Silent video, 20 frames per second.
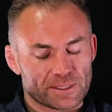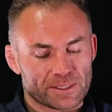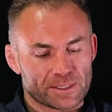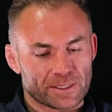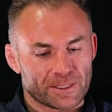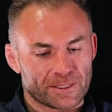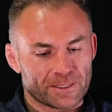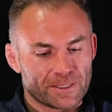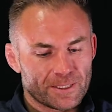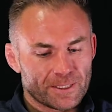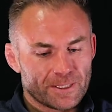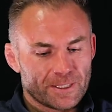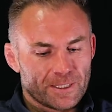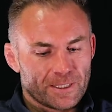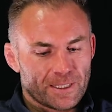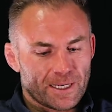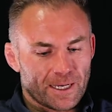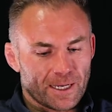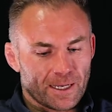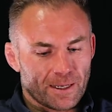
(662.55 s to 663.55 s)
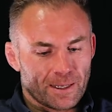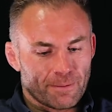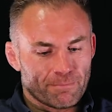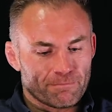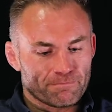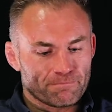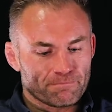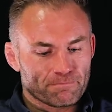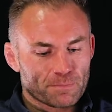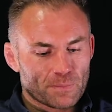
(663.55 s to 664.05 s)
So
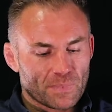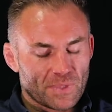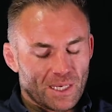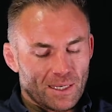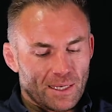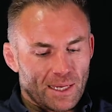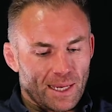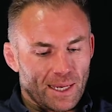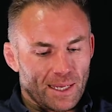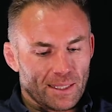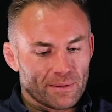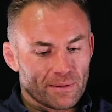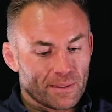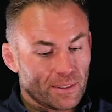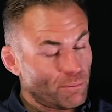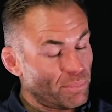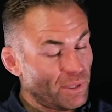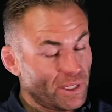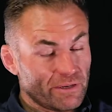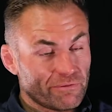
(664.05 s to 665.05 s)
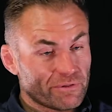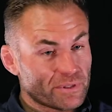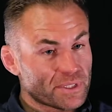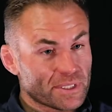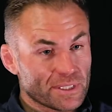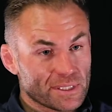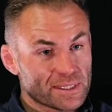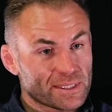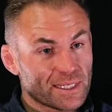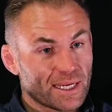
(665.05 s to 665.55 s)
and I believe it
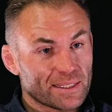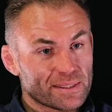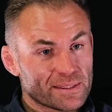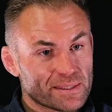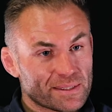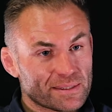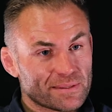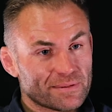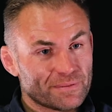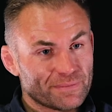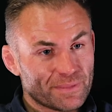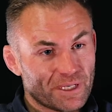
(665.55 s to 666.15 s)
still stands,